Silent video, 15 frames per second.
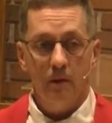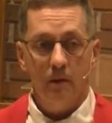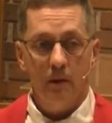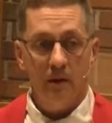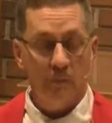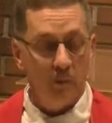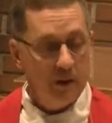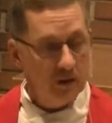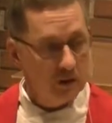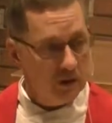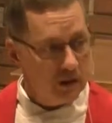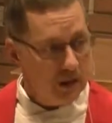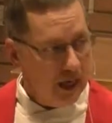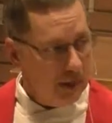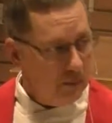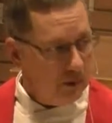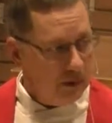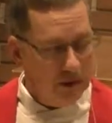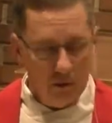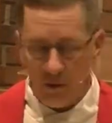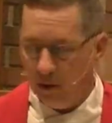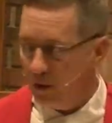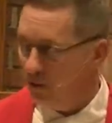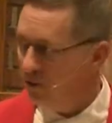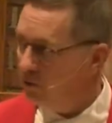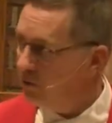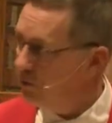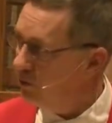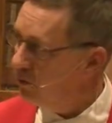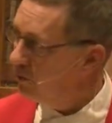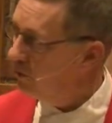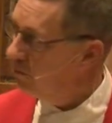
that we are shabbily dressed,